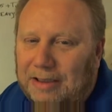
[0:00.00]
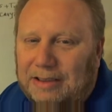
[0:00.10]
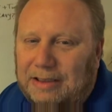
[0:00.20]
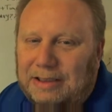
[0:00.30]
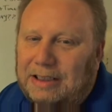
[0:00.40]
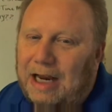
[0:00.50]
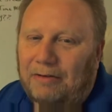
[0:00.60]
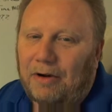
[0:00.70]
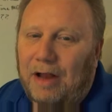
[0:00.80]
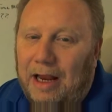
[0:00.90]
It's just not
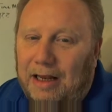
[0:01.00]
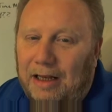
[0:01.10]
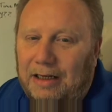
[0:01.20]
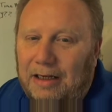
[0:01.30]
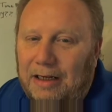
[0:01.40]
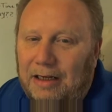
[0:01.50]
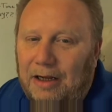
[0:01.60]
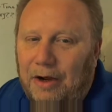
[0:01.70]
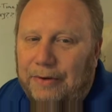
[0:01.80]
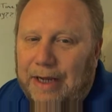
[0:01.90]
real likely.
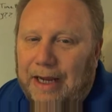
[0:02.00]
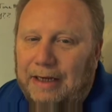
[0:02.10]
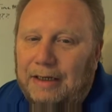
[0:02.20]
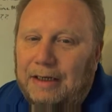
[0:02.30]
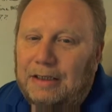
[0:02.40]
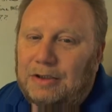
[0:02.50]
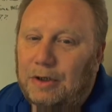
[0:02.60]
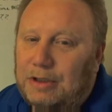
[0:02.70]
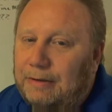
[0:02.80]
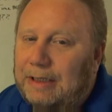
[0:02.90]
Okay,
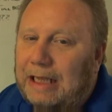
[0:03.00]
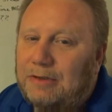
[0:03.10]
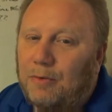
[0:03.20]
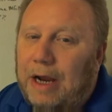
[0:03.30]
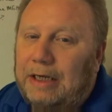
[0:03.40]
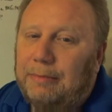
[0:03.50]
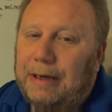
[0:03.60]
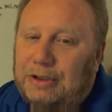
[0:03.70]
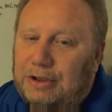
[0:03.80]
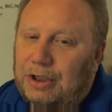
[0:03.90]
so that's why you
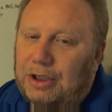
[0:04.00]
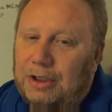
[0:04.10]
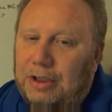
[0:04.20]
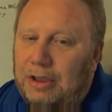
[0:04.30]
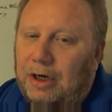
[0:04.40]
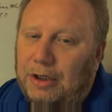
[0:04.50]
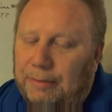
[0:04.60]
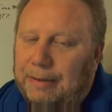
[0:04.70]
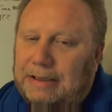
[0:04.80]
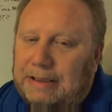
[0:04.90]
make sure on your
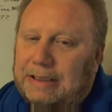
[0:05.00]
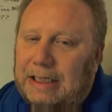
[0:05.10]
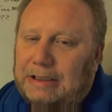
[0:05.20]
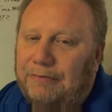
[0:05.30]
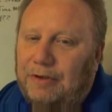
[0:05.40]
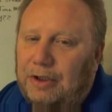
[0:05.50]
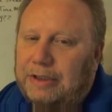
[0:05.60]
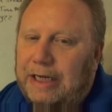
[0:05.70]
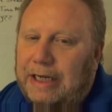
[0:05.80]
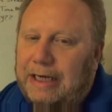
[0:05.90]
busiest nights you're
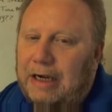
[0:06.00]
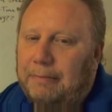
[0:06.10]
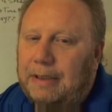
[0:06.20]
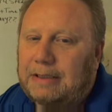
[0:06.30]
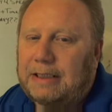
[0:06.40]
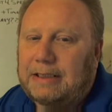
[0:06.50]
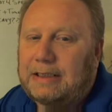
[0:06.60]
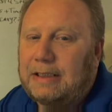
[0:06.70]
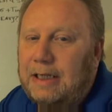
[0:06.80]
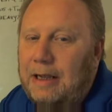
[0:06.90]
taking care of business.